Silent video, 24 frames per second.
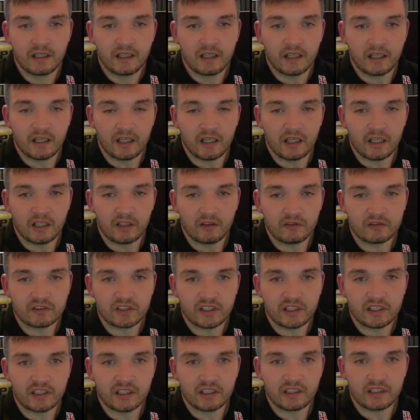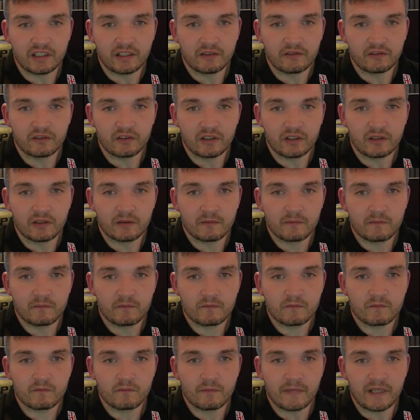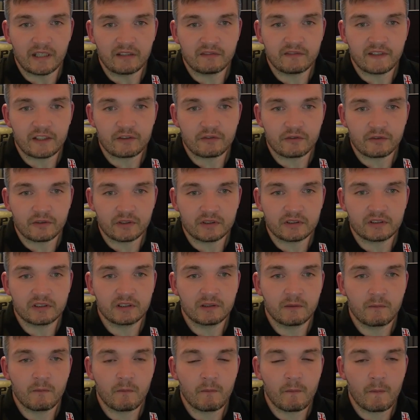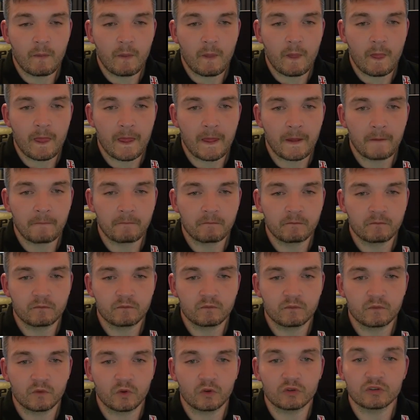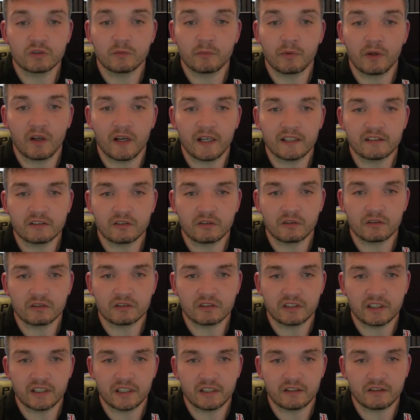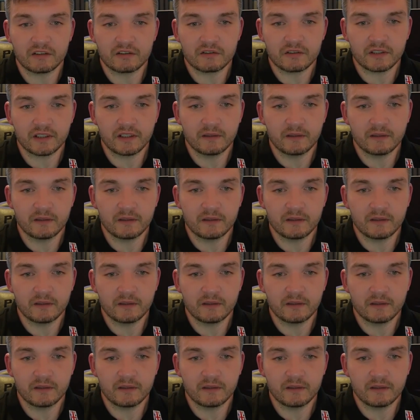and obviously different manufacturers or suppliers across the industry.